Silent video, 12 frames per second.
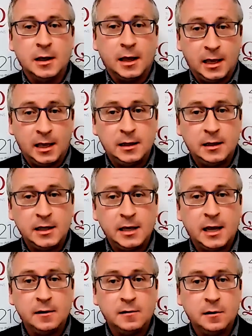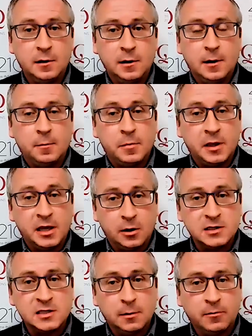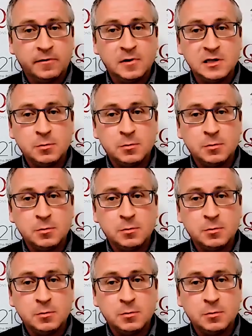And in the end, because some of these